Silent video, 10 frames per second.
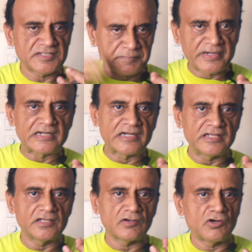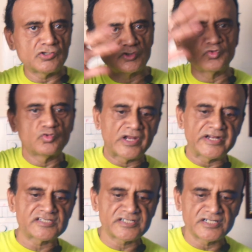separately on two
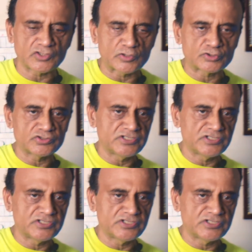light stands also.